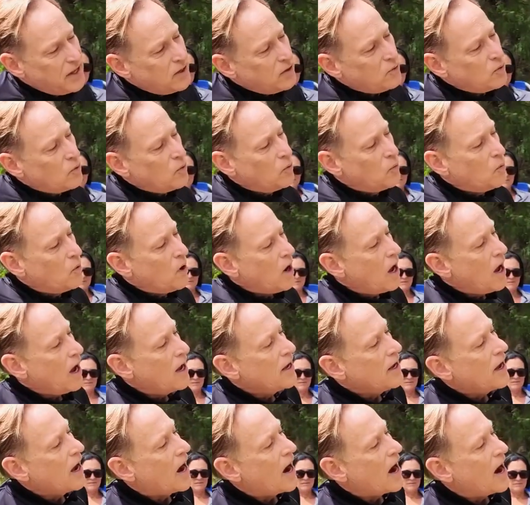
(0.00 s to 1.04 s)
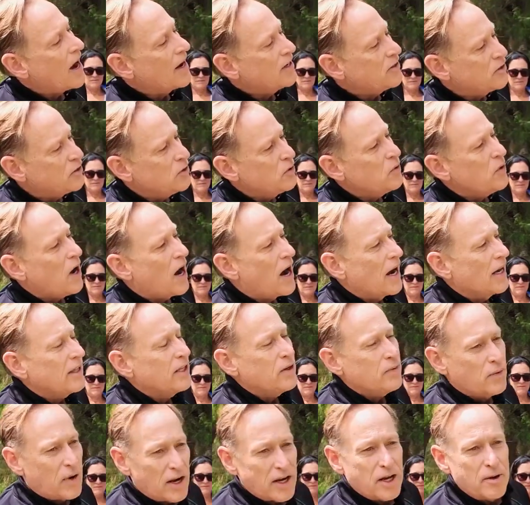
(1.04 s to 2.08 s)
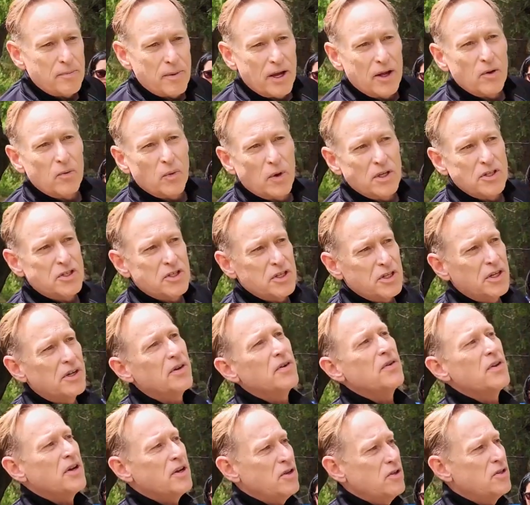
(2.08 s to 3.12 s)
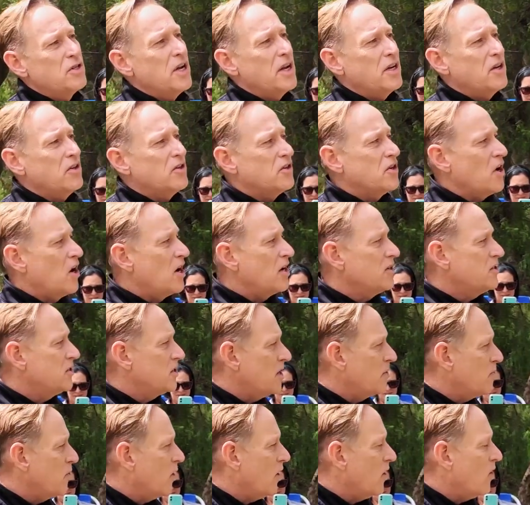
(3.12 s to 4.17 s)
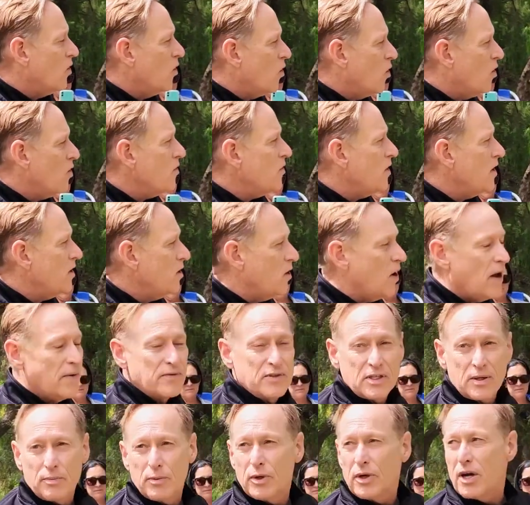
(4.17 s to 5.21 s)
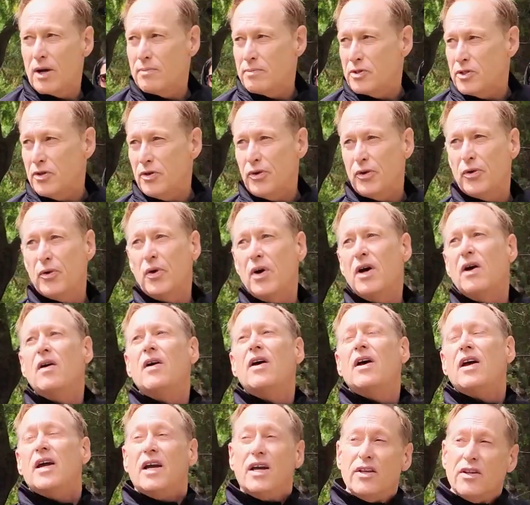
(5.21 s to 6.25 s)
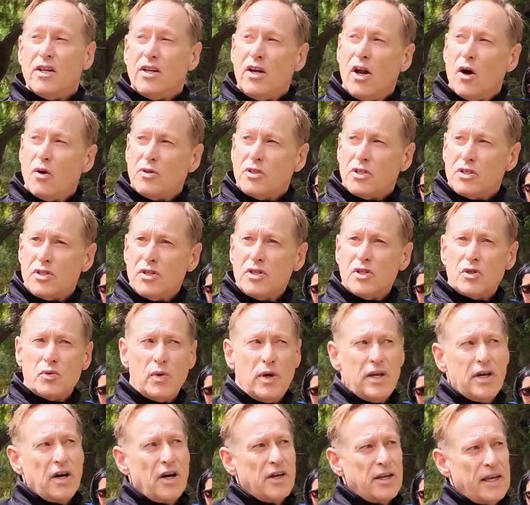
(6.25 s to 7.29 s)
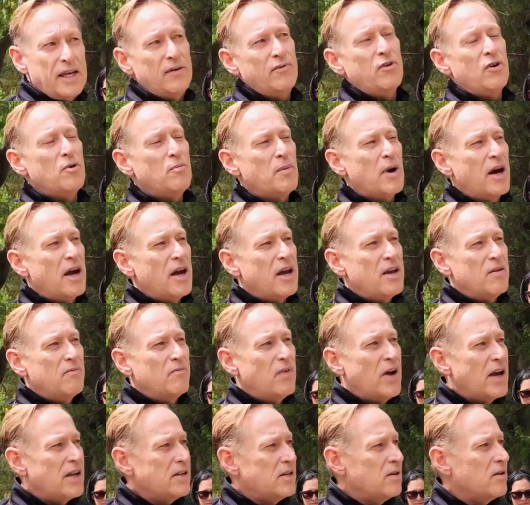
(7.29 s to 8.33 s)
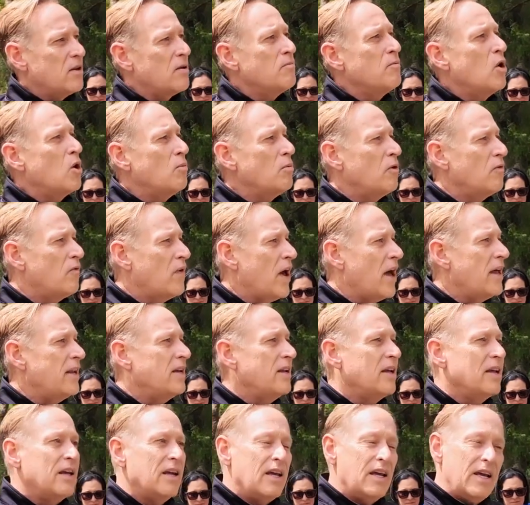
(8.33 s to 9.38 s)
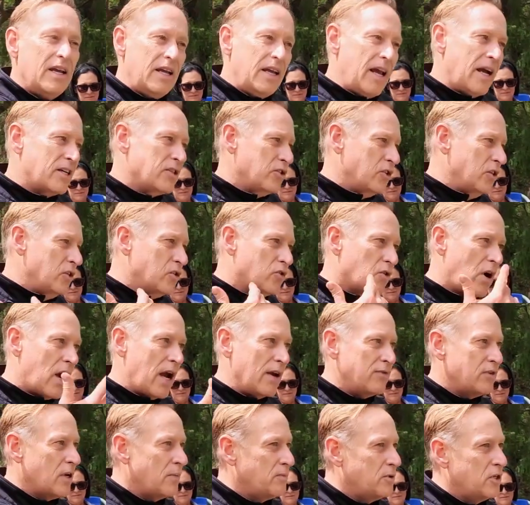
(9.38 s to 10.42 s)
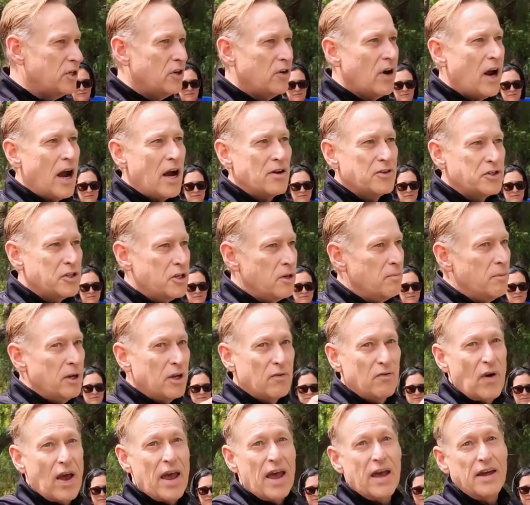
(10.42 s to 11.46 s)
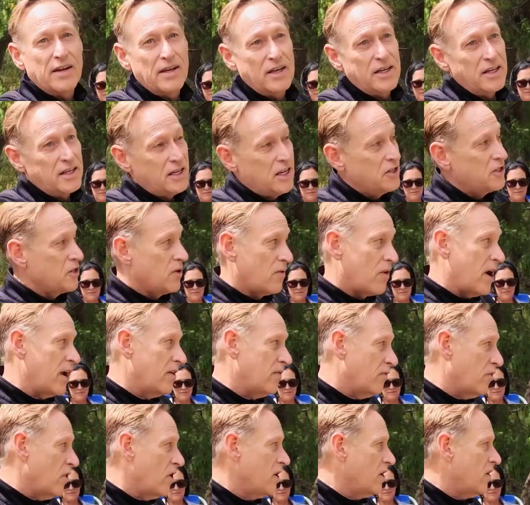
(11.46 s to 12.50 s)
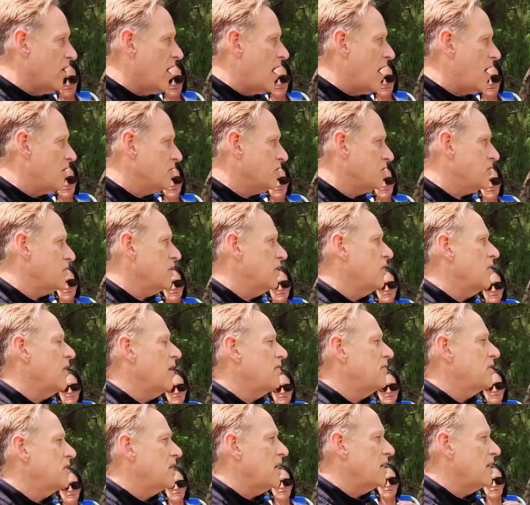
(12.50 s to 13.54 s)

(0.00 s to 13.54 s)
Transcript: then I do highly recommend once a year that you take your dog somewhere, or that you have someone come to you In the notes this week, I'll give you my vet, the mobile vet. He actually drives up to your house in a big van, and he does it right in front of your house, so you don't have to